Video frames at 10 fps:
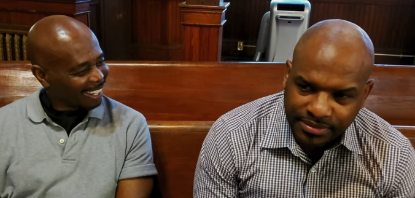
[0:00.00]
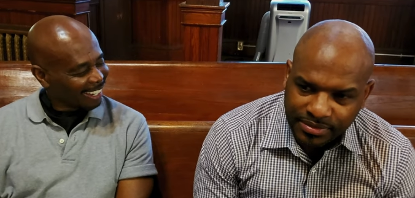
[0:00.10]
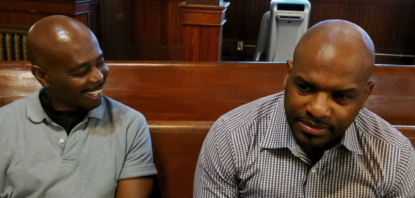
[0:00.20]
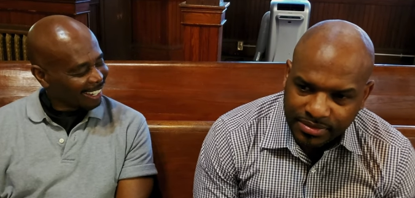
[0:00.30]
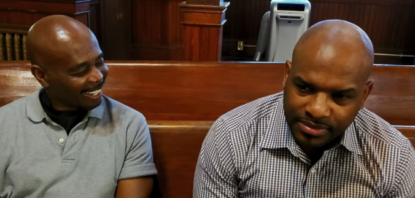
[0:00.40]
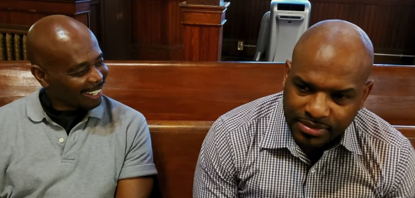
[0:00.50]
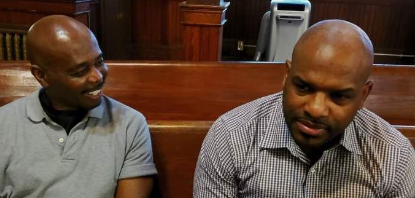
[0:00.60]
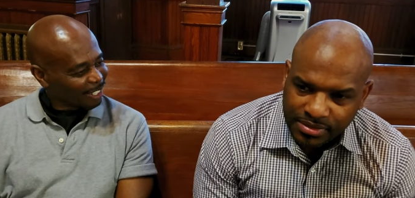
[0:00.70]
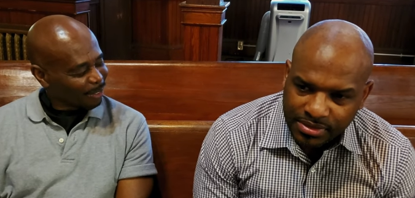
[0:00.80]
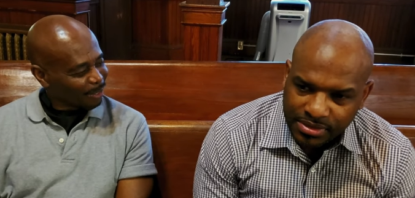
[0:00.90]

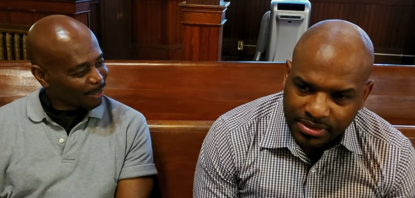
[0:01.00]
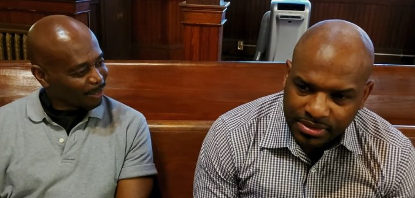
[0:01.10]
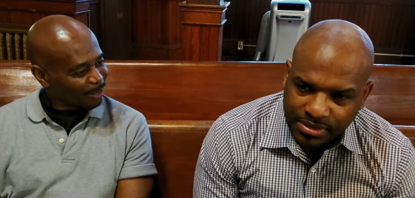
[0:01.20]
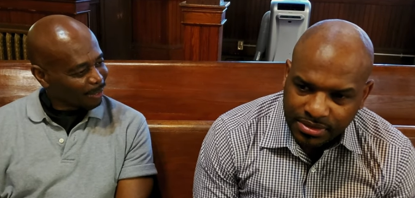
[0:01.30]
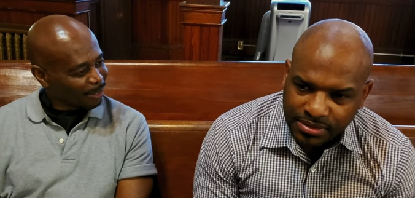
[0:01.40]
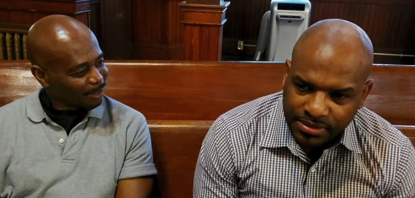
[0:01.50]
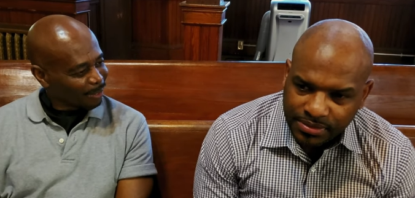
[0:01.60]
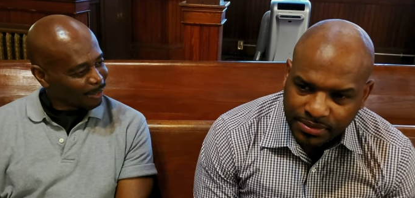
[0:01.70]
Nobody speaks.